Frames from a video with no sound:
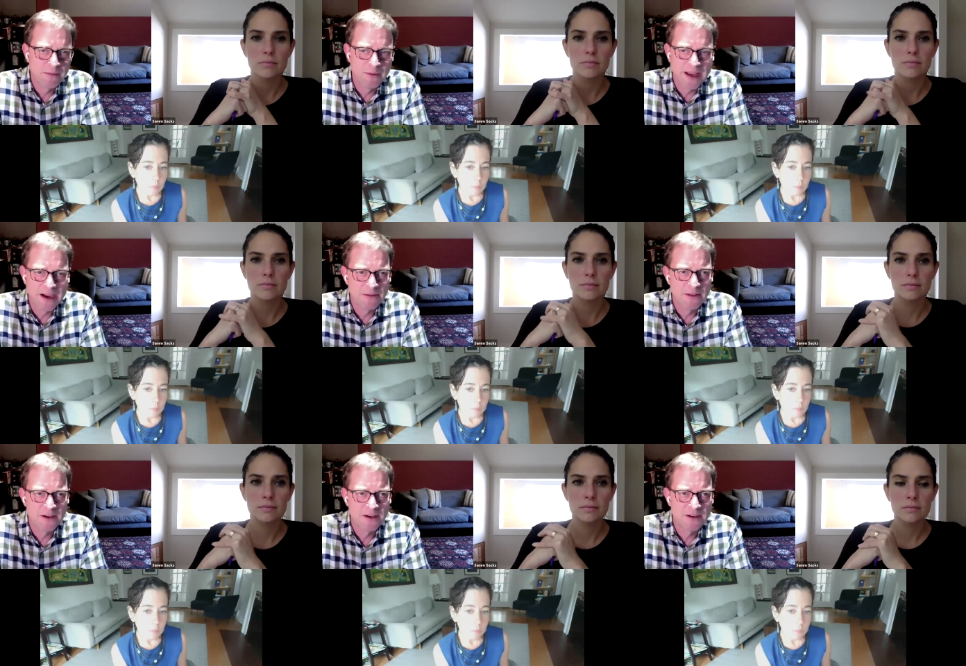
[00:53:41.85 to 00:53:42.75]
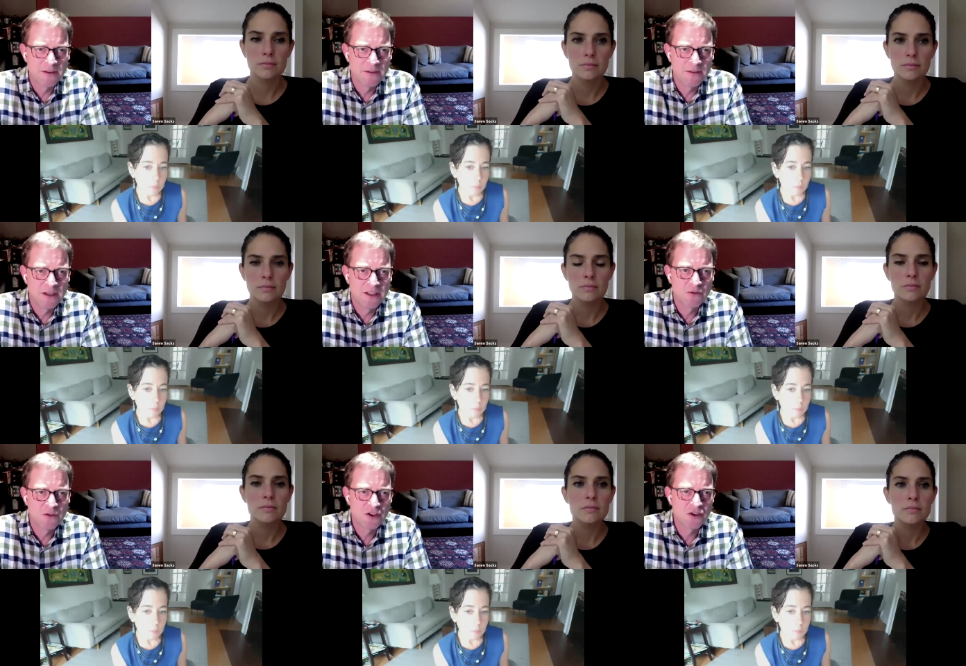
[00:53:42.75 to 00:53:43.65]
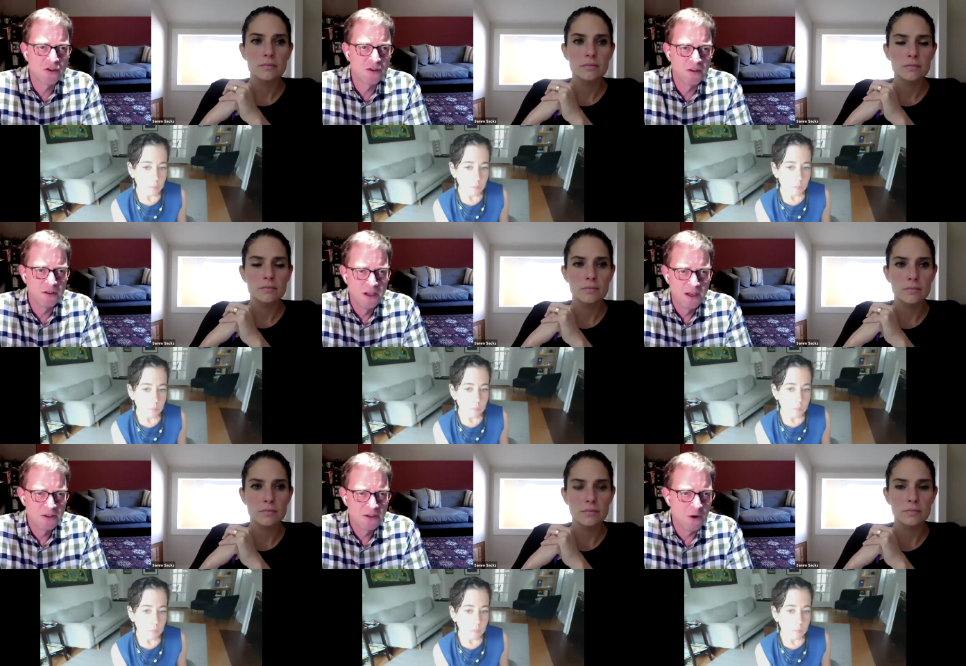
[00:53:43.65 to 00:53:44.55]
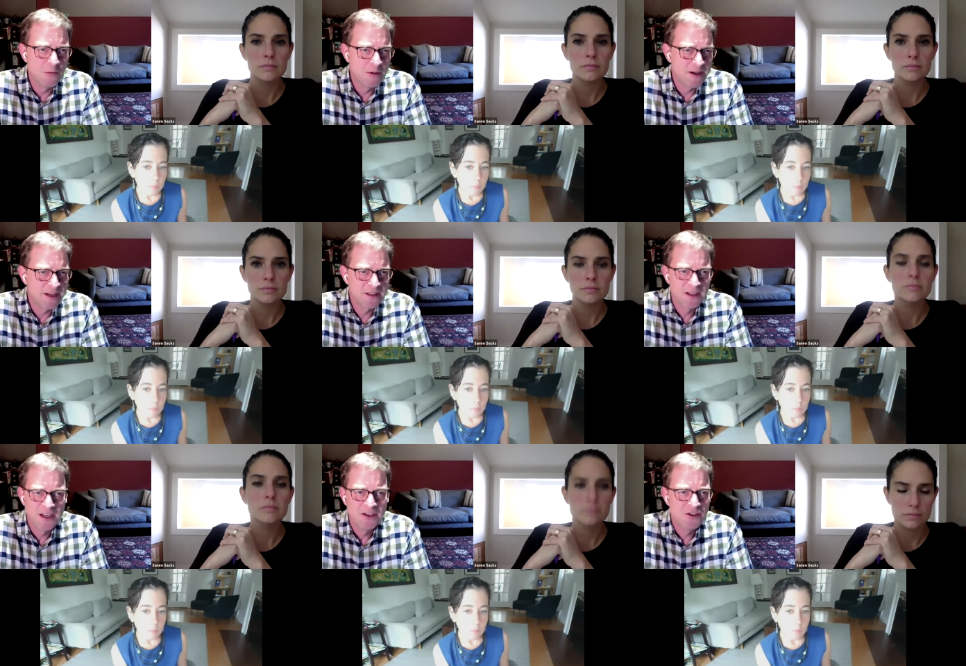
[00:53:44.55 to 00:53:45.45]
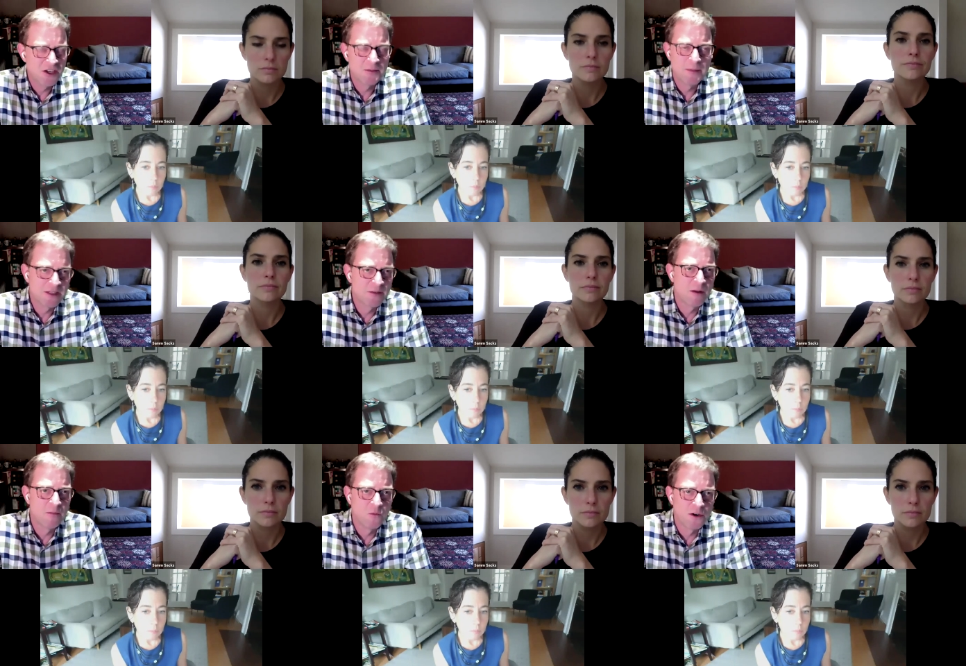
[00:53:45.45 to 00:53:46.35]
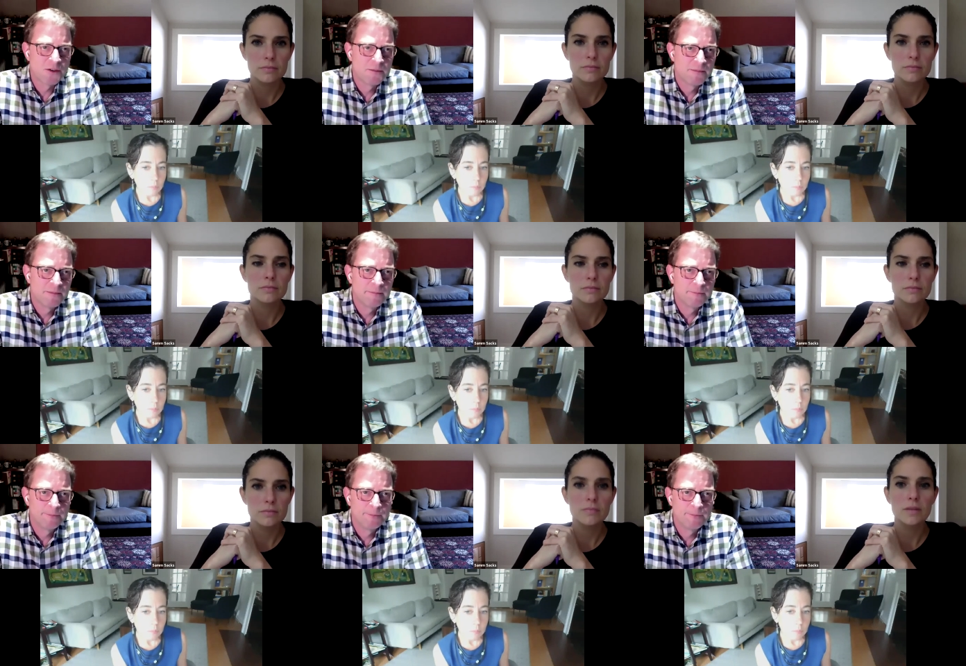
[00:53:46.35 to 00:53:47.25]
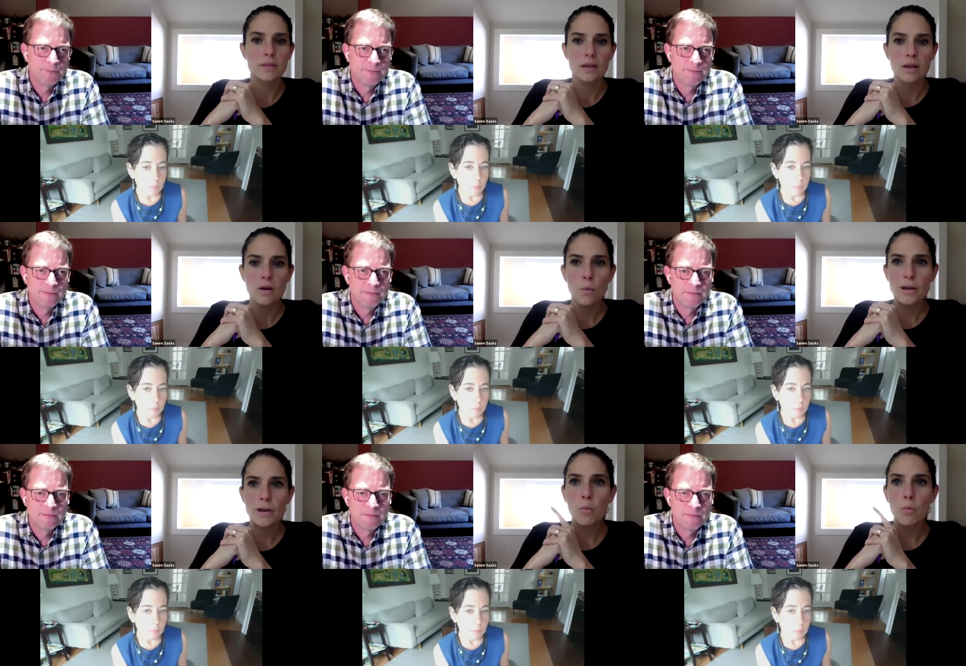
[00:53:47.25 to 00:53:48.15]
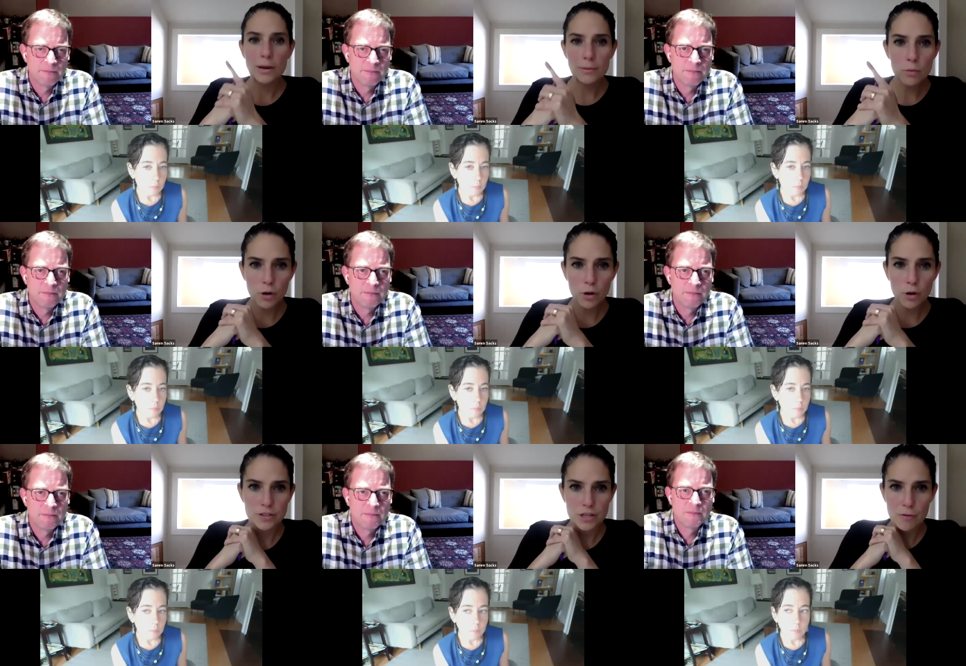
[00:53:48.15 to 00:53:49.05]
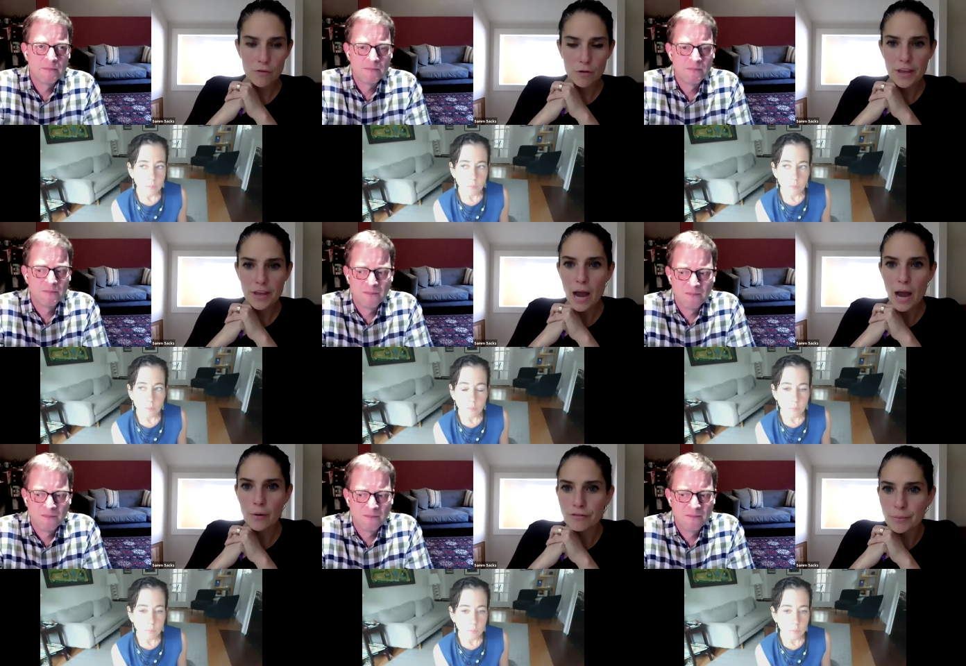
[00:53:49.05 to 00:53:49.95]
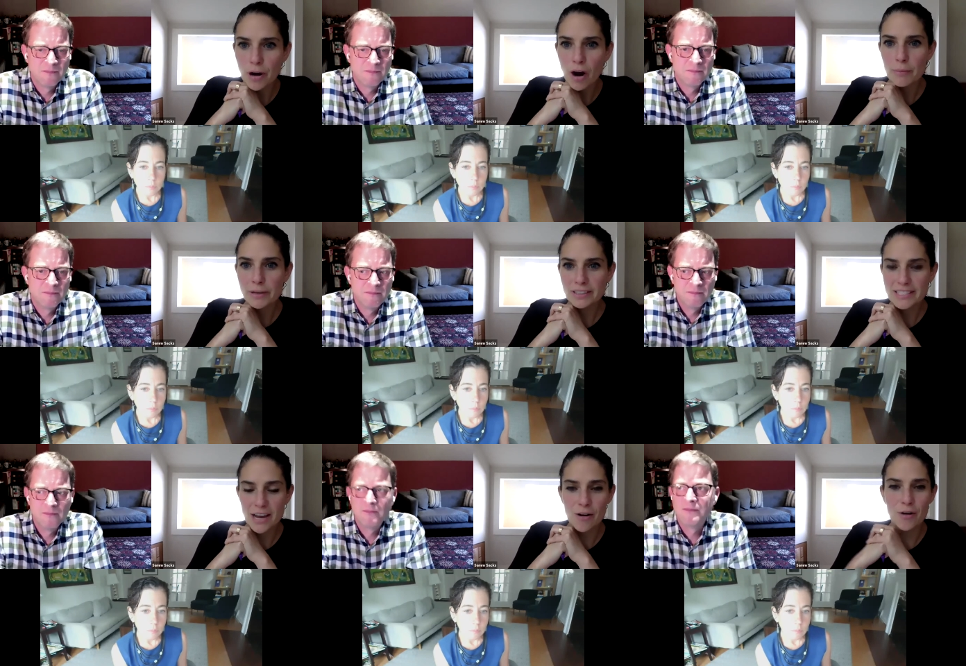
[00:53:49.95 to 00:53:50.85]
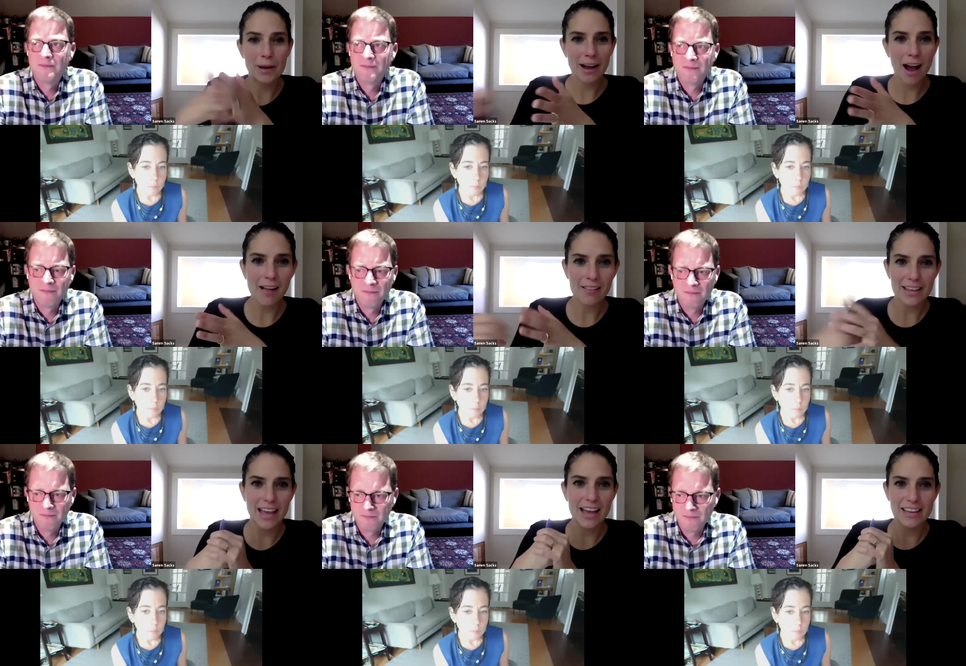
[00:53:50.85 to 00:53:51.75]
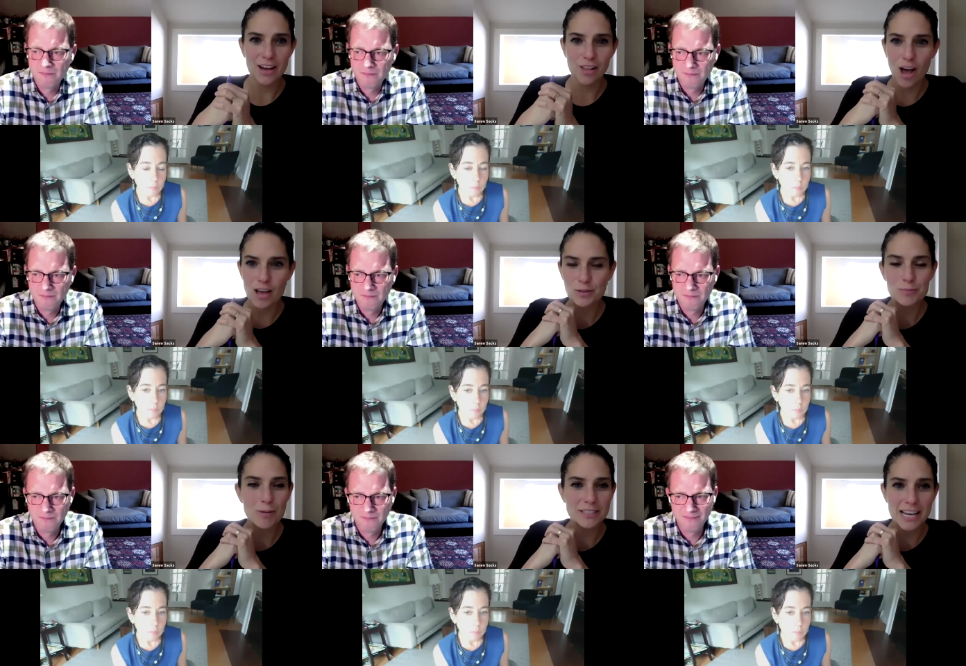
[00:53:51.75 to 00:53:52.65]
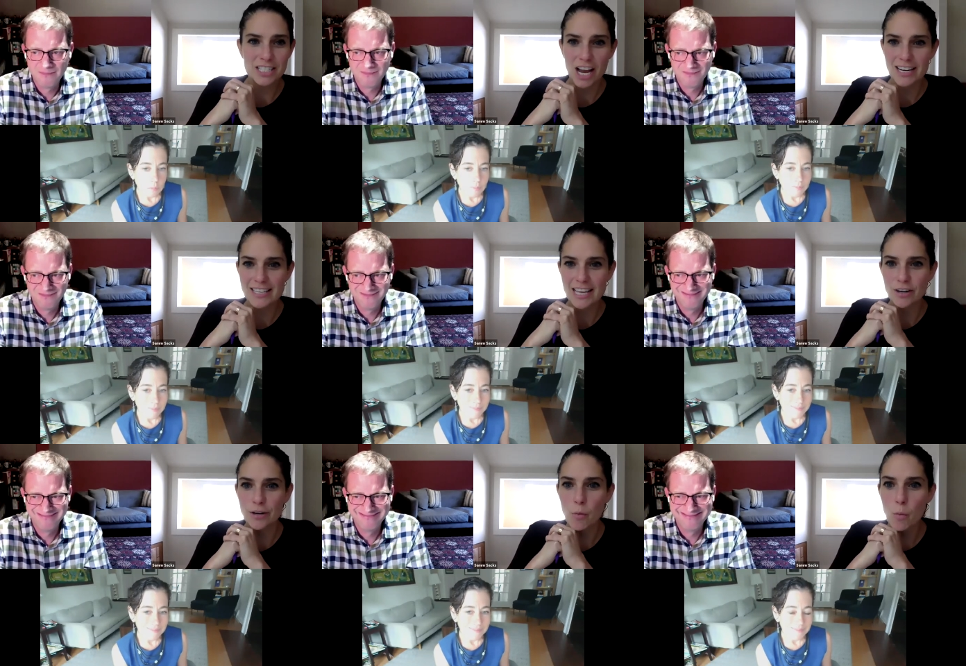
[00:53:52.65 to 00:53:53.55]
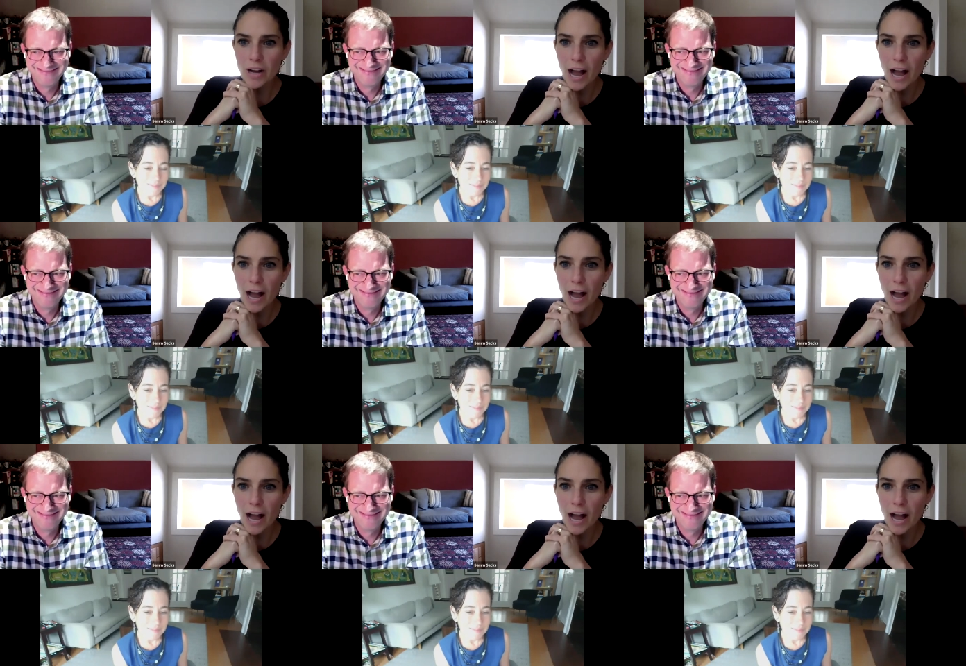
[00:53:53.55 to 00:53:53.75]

Speaker 1: without the its traditional sort of openness just makes the problem worse.
Speaker 2: We have one more question before the hour from Carmen Lucero, my colleague at Yale Law School's Paul Tsai China Center. What